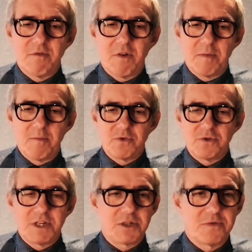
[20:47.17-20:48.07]
on the more
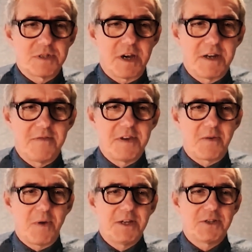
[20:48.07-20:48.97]
traditional side of the
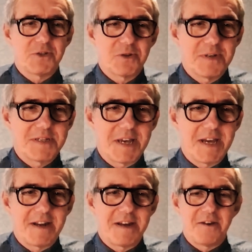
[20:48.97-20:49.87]
equation shall we
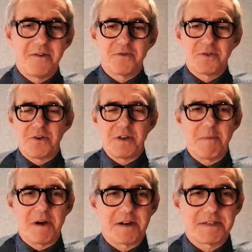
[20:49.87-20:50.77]
say and i know your colleague
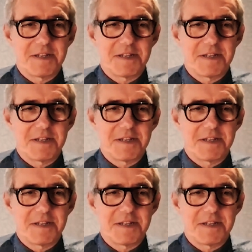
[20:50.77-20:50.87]
mark's